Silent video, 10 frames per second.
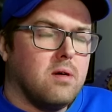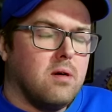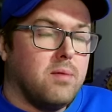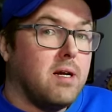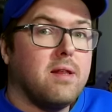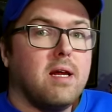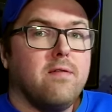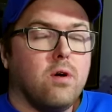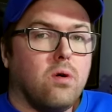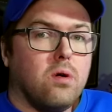But at the end
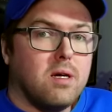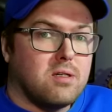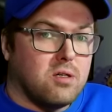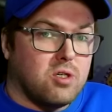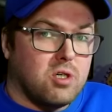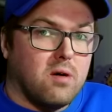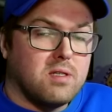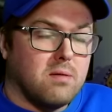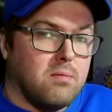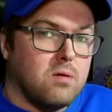of it all, it just shows
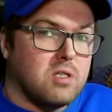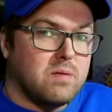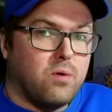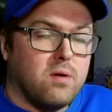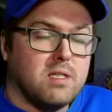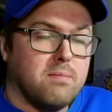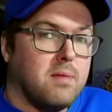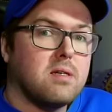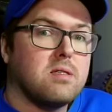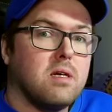that motorsport is a
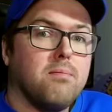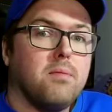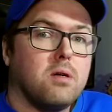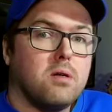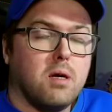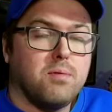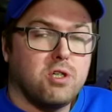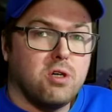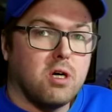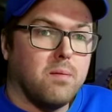mixed up, muddled up,
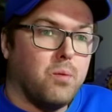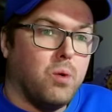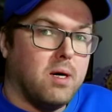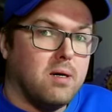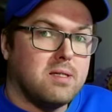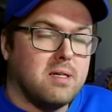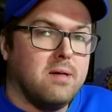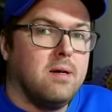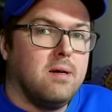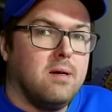shuck up world.
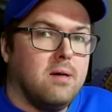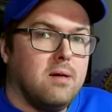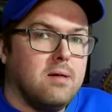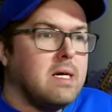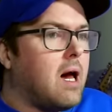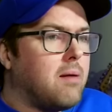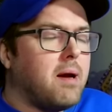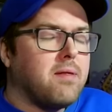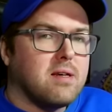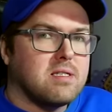Yeah, I
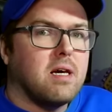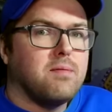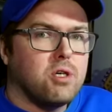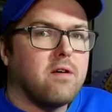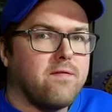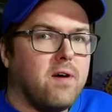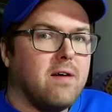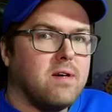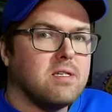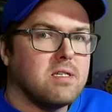made that same joke
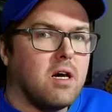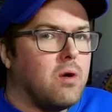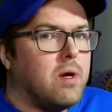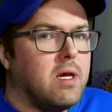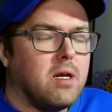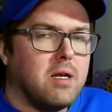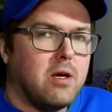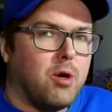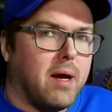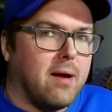5 years ago. What are you going to
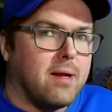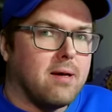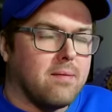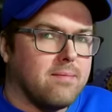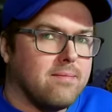do about it?